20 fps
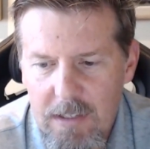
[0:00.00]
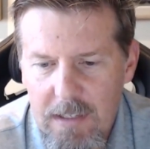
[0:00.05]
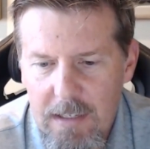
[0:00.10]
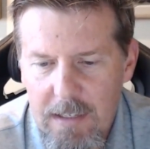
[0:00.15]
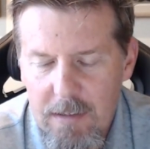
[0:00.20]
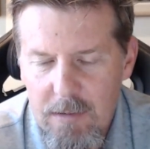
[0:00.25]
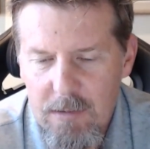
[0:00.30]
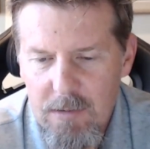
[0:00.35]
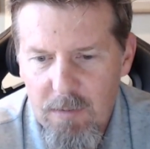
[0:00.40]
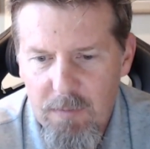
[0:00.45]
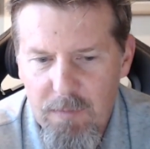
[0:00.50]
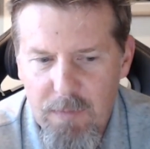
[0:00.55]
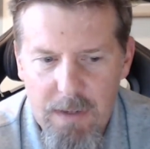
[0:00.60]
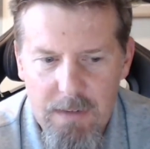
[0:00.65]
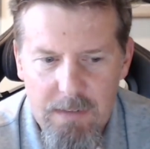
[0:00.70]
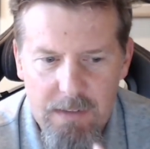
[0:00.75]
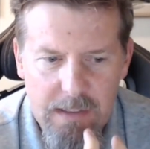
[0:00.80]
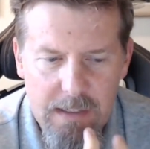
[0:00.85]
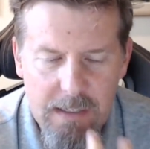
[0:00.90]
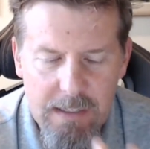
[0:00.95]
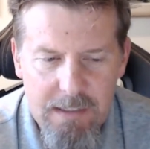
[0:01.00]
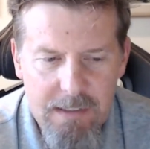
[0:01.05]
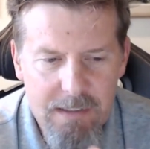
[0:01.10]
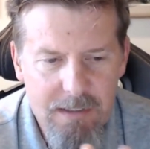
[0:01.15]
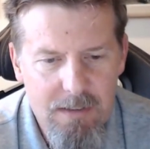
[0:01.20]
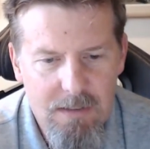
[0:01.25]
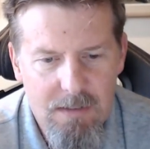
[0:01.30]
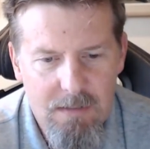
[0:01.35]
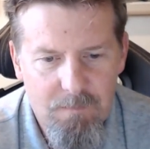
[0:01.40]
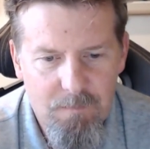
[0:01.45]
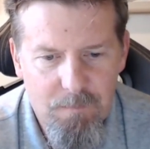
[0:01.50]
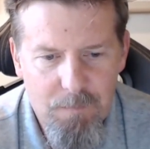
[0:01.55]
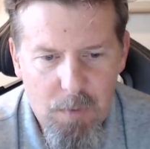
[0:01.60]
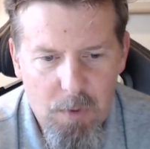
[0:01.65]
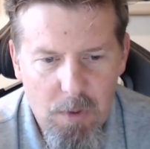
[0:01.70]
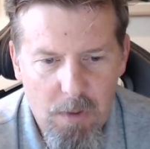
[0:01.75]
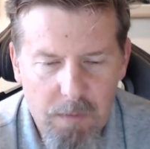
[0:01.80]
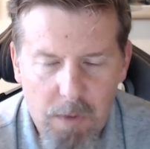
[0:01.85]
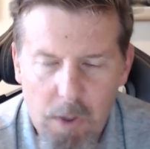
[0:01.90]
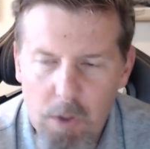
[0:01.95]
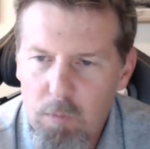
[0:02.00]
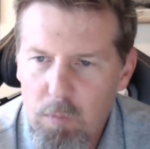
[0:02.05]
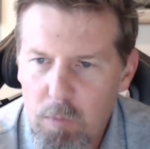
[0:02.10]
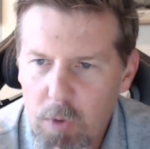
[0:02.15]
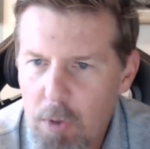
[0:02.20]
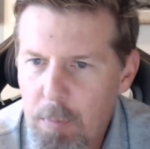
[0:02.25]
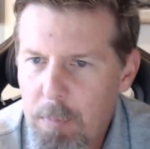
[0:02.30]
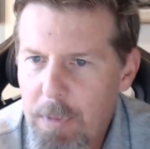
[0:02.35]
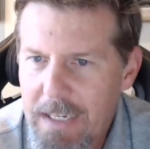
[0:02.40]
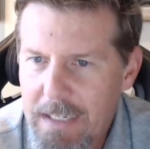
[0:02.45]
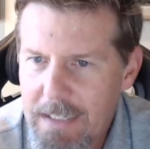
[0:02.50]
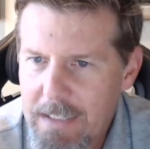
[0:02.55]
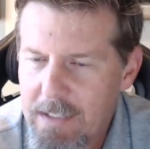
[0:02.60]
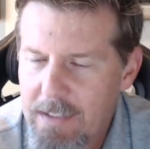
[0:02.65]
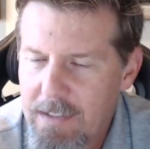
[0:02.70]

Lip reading: And I also found a nice sort of aerobic